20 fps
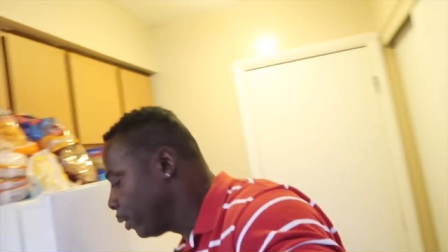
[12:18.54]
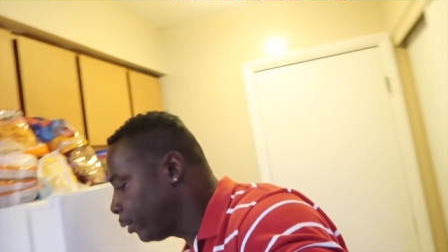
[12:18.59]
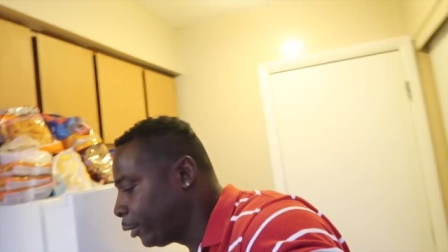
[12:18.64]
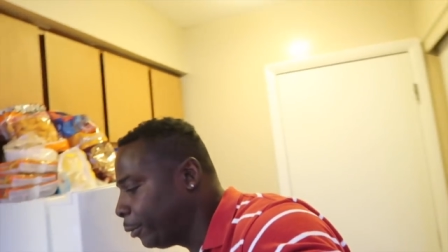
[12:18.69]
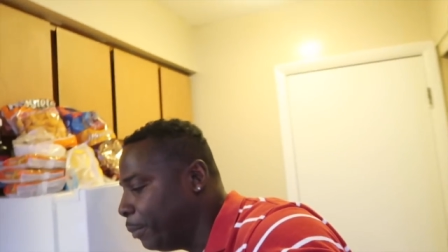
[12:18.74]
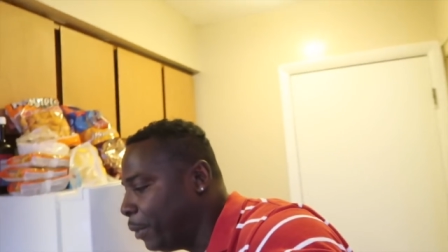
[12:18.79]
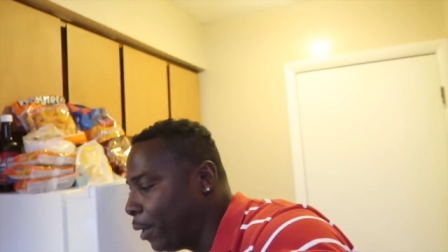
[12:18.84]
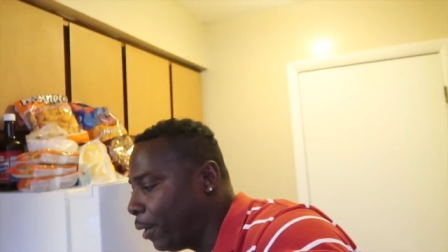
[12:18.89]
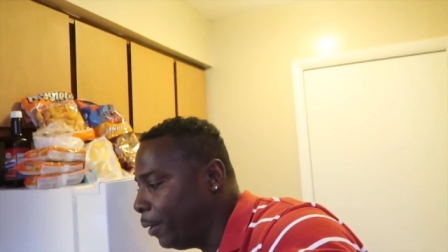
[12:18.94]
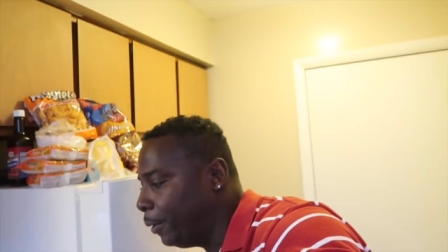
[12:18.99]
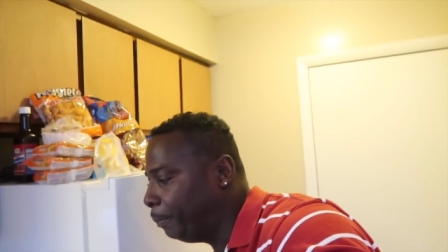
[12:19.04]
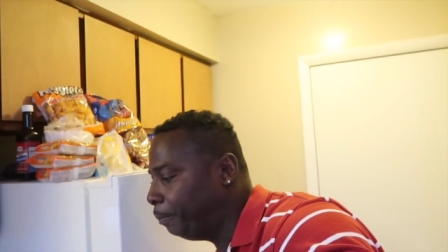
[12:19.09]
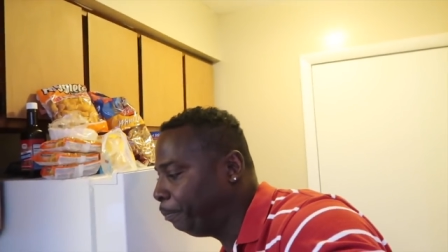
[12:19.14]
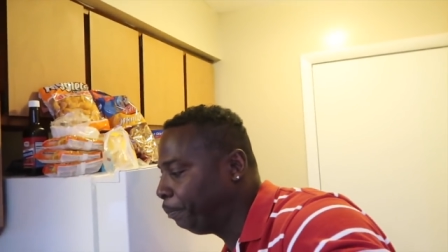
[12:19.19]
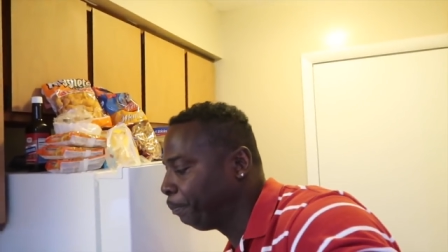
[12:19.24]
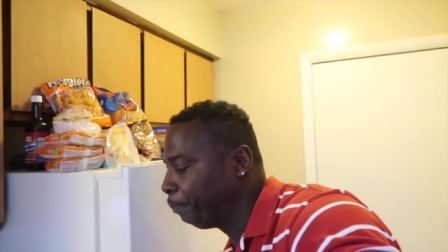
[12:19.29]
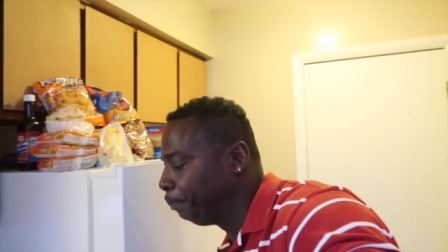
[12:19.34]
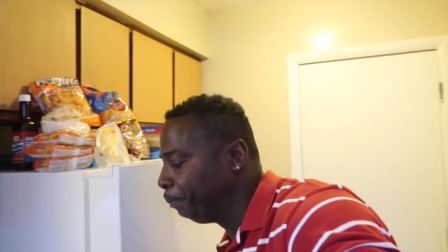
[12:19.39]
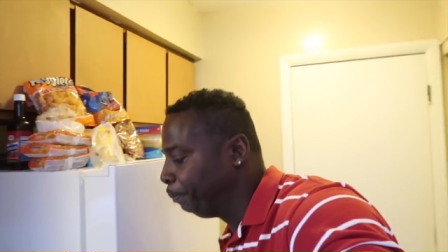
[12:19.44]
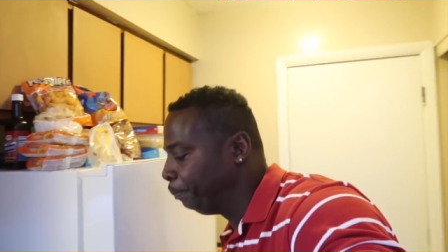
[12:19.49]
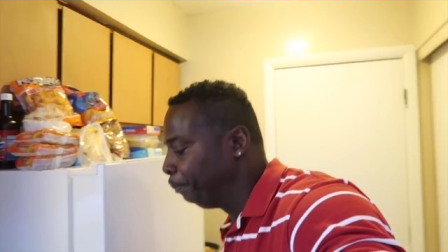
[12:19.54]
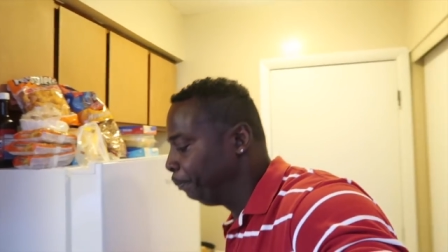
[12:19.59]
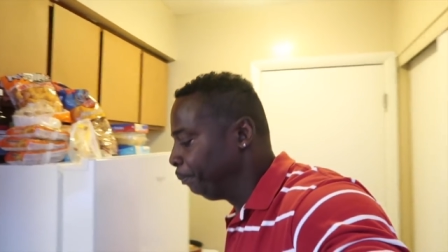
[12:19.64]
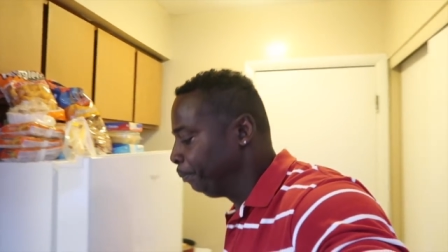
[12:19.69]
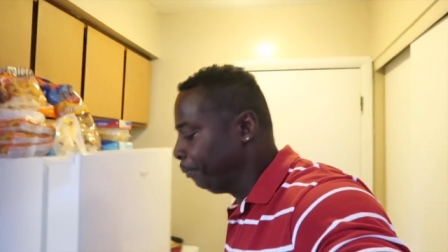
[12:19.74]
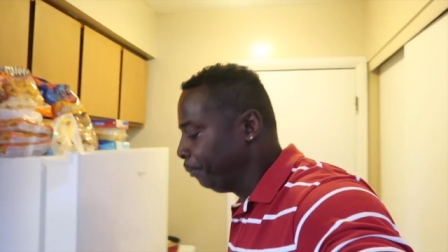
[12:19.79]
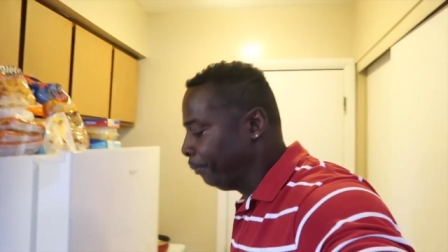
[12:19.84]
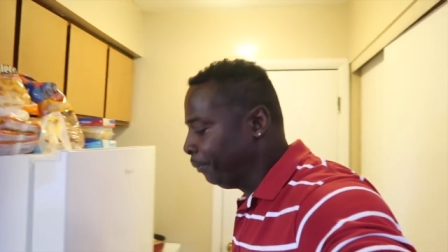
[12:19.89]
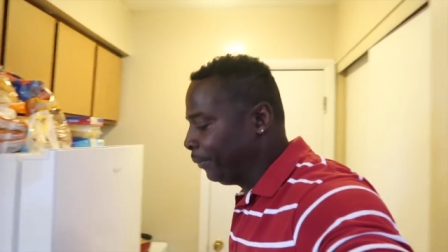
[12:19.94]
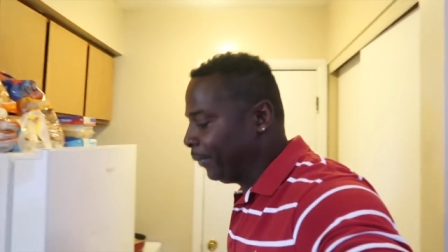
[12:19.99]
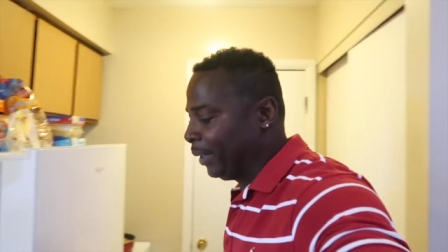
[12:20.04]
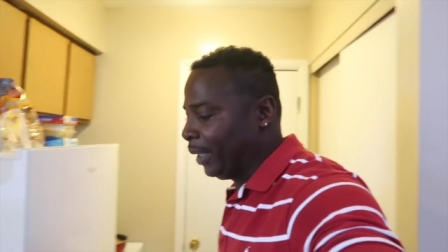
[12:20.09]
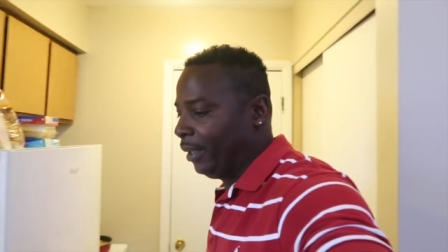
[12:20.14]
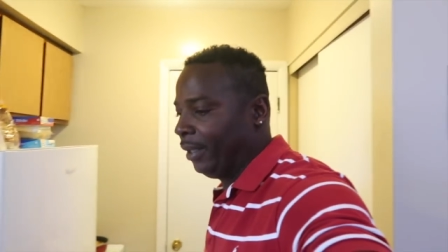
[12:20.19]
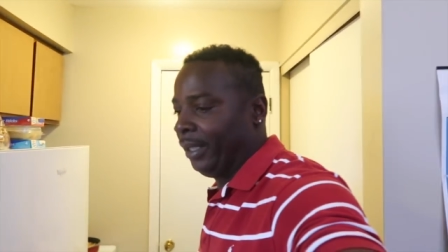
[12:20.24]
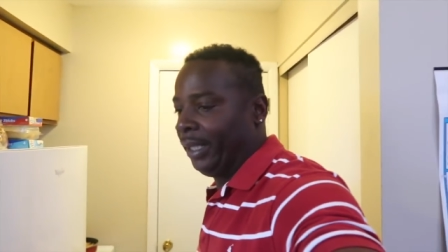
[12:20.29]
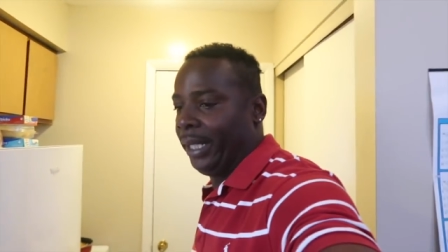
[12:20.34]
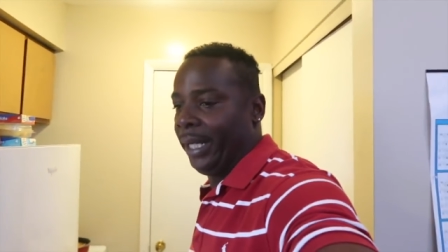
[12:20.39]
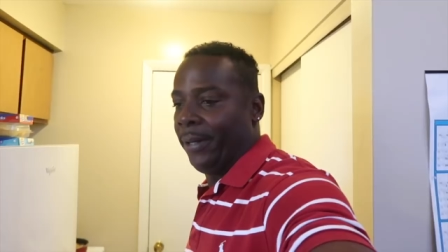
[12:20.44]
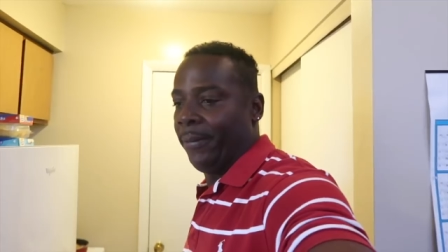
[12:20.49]
work tomorrow.
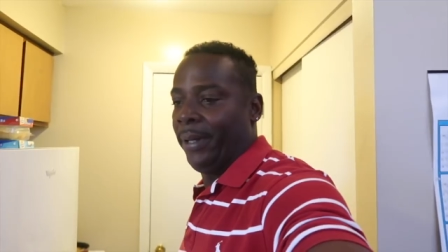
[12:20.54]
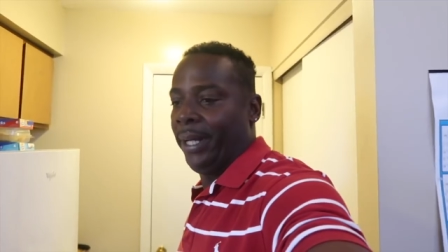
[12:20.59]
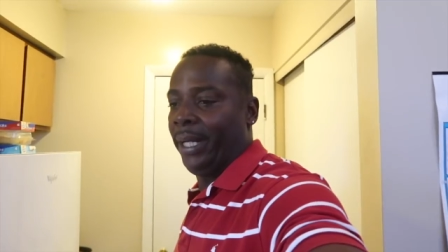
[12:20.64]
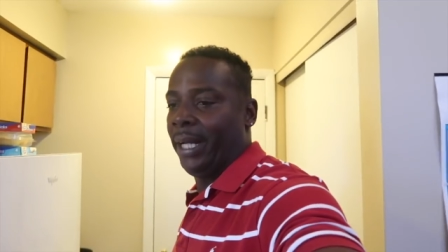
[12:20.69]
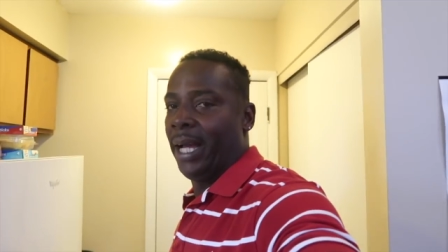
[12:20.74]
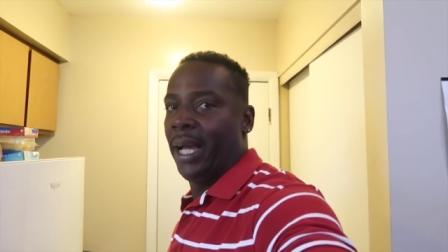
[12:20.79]
Anyway,